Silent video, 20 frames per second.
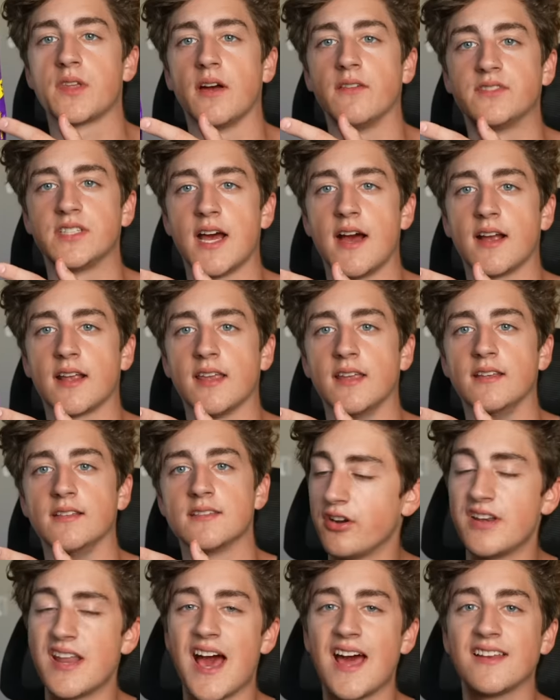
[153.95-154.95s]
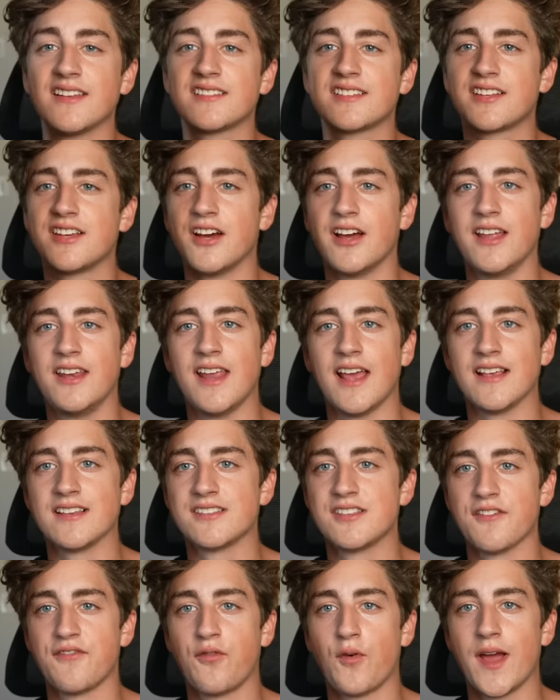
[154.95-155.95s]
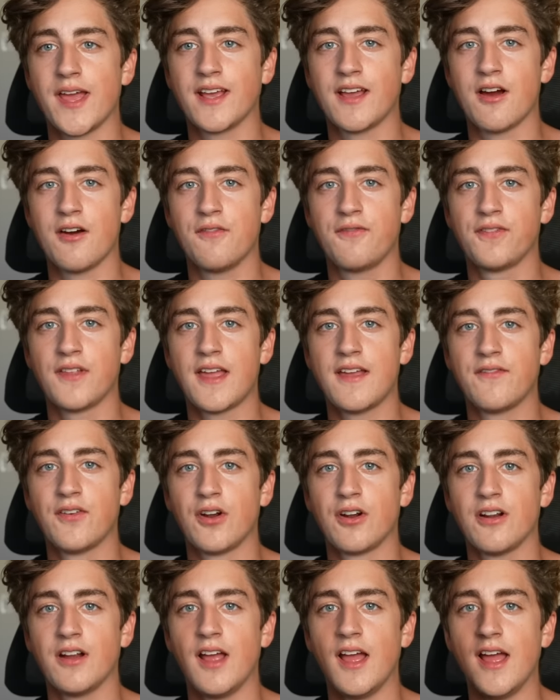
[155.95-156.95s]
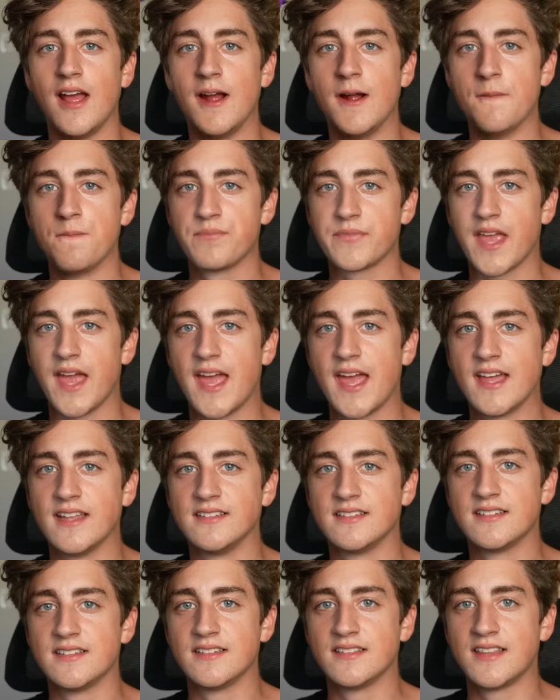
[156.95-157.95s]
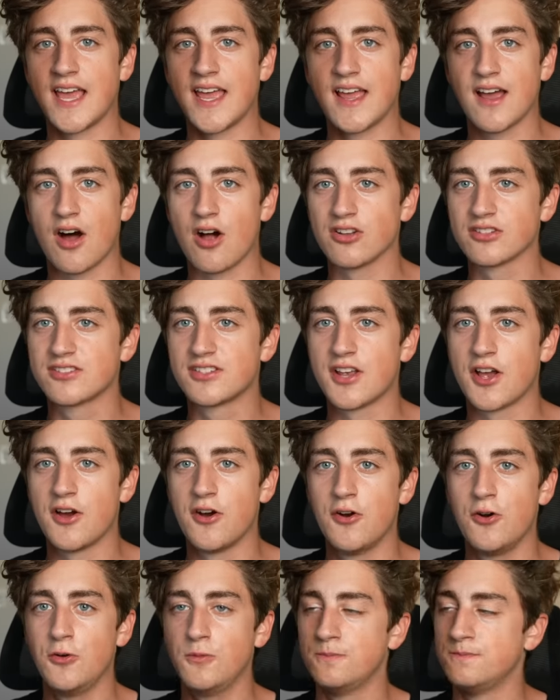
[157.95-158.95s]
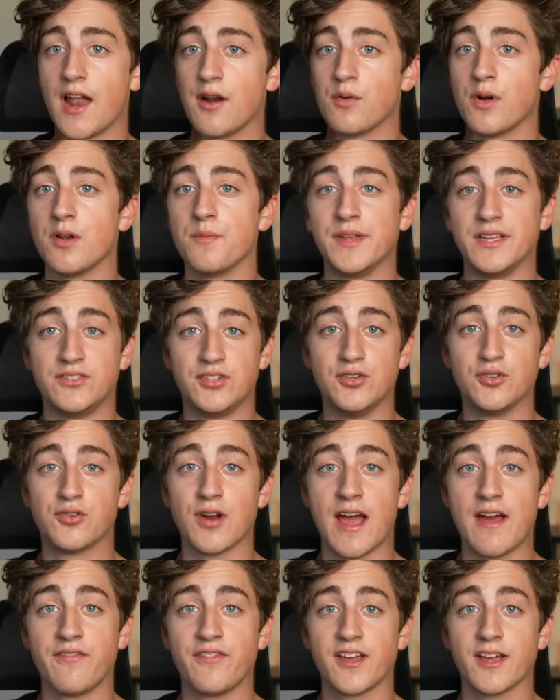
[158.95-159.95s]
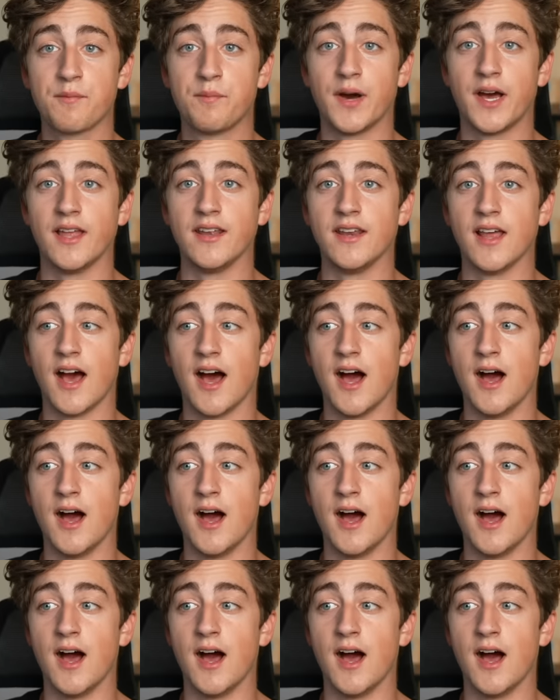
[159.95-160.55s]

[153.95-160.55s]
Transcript: of Takis. They're not as good as the Fuego flavor. And they also, I don't want to be too graphic, but